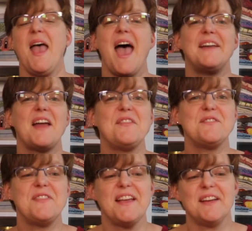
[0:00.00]

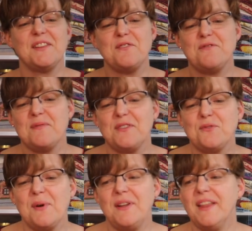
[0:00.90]
Another thing I learned from this
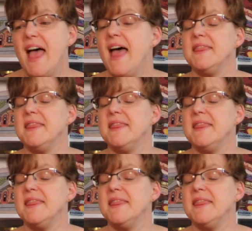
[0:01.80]
quilt,